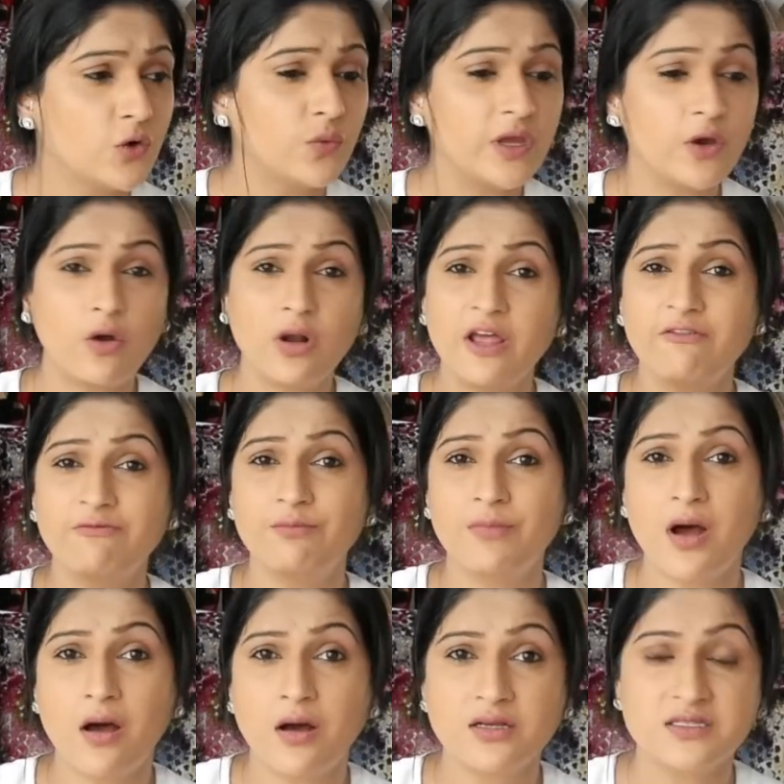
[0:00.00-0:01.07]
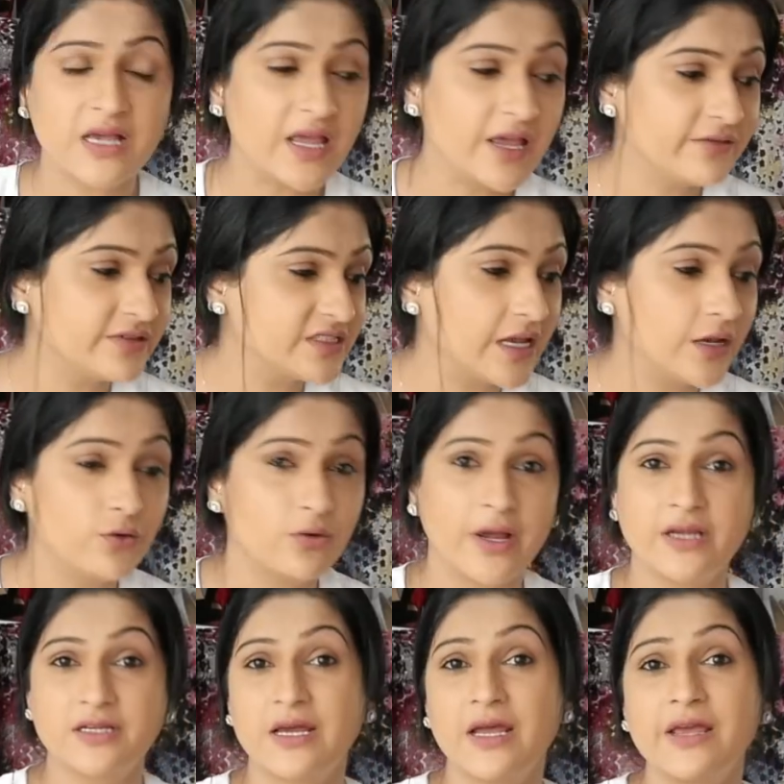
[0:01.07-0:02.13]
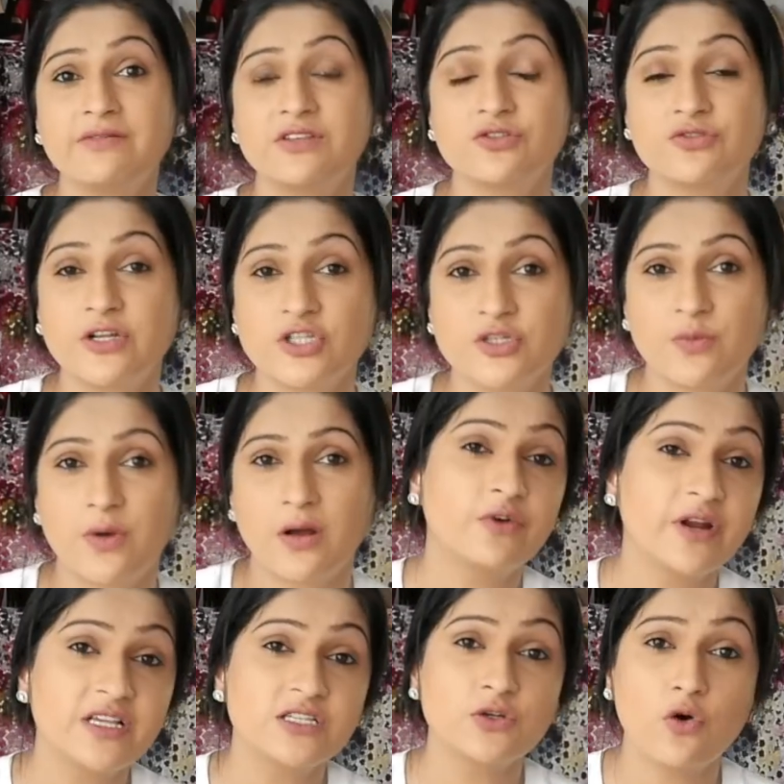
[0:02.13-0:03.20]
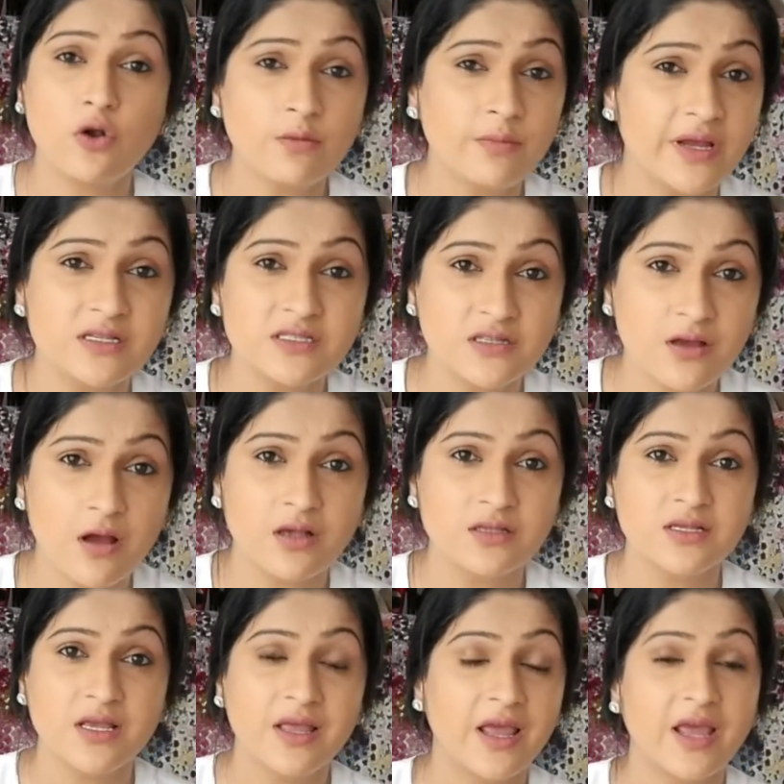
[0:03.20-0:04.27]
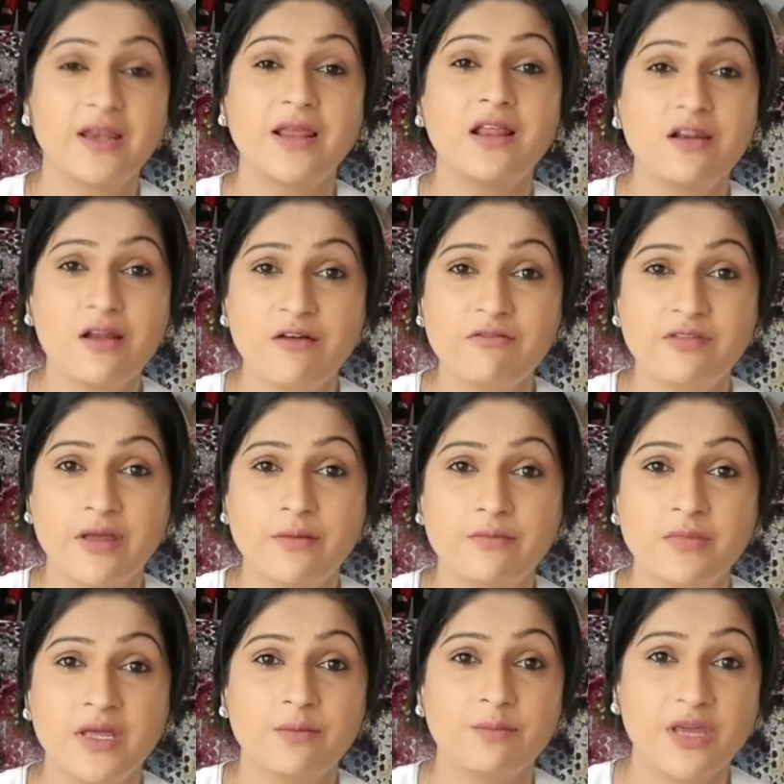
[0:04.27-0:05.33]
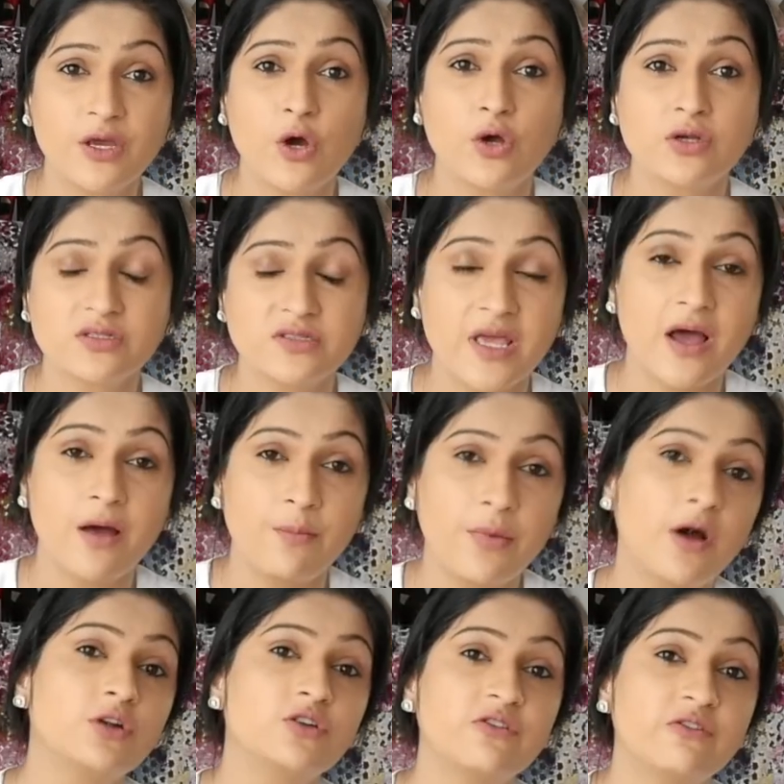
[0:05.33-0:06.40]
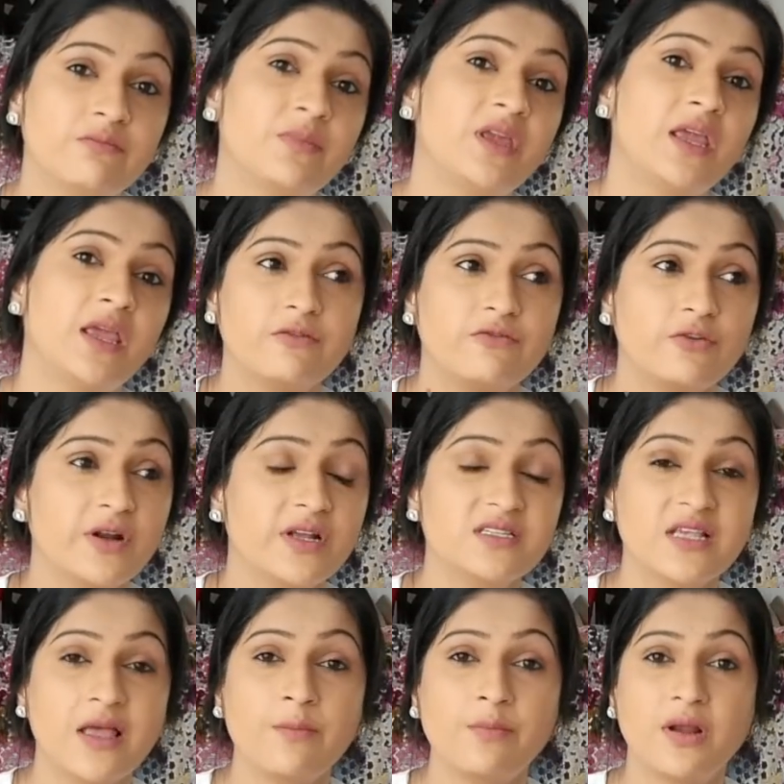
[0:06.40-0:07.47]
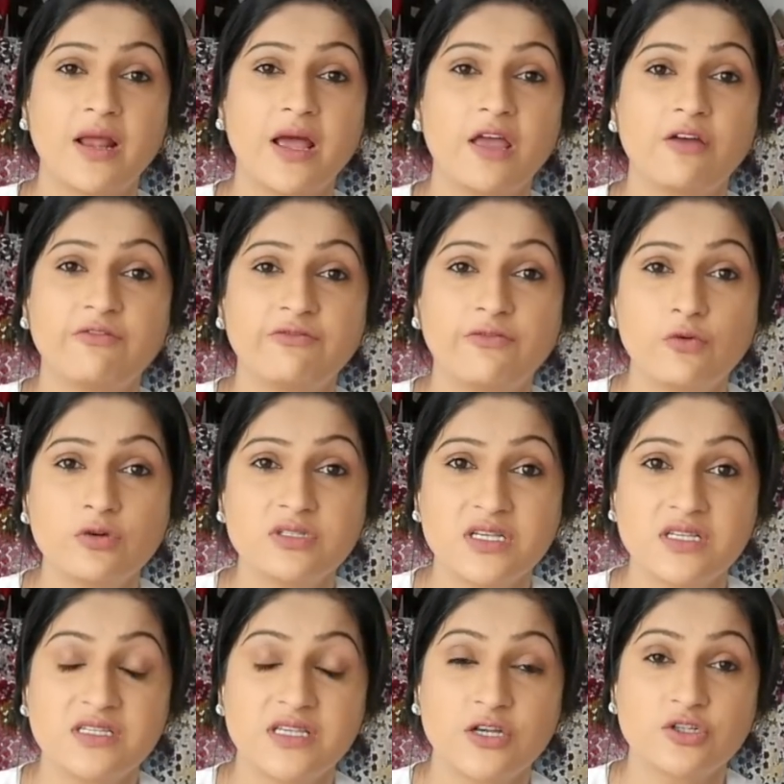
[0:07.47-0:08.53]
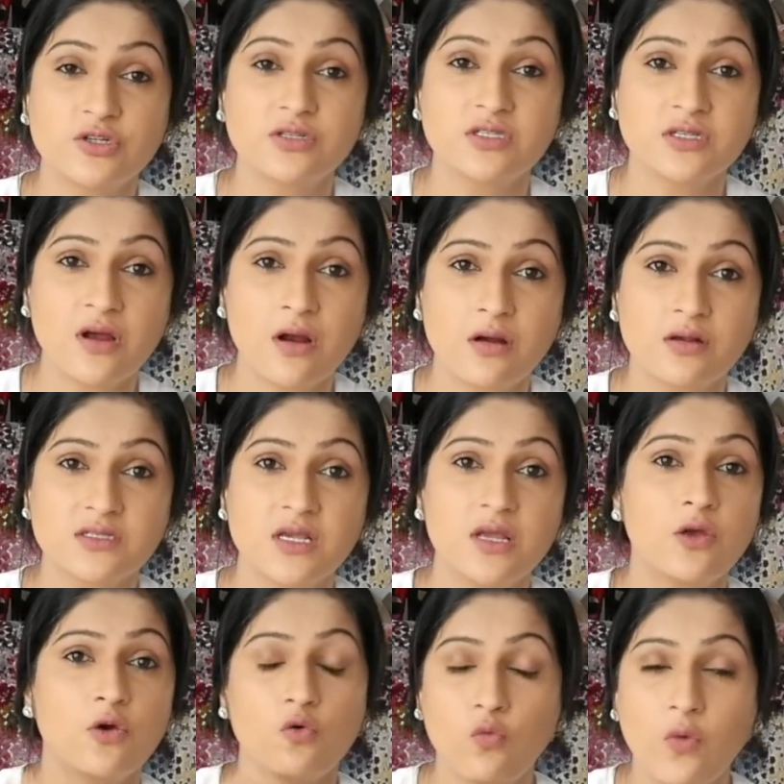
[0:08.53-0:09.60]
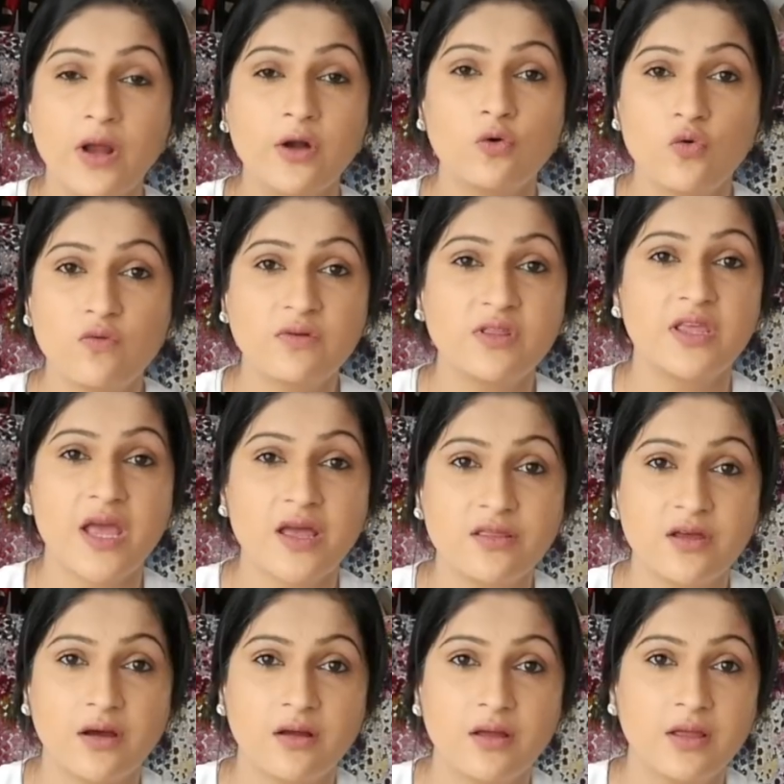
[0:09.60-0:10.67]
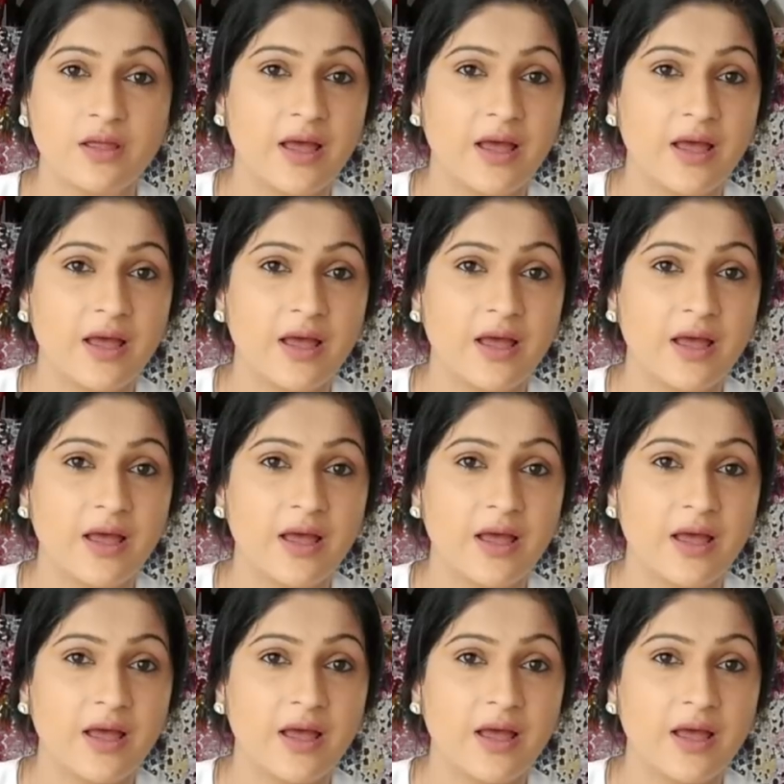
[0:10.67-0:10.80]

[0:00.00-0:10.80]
We all have marks. I have cellulite. I have stretch marks. Raised all my scars, and I love them because they are part of me. For example, I have 4 C-section scars, one over the other.